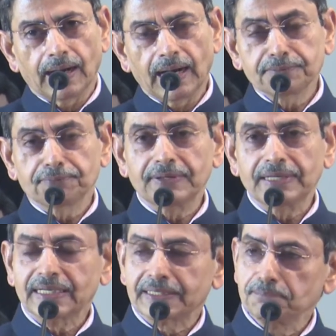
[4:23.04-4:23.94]
I
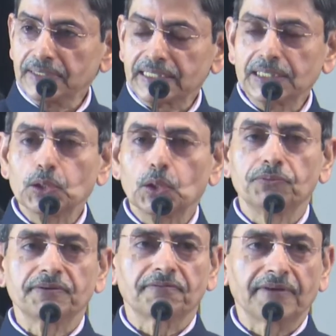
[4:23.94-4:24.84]
feel completely
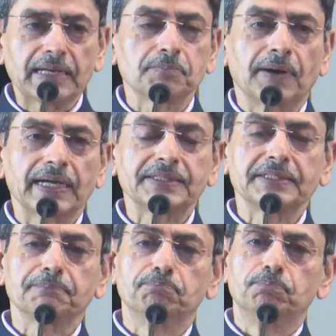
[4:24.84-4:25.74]
overwhelmed by the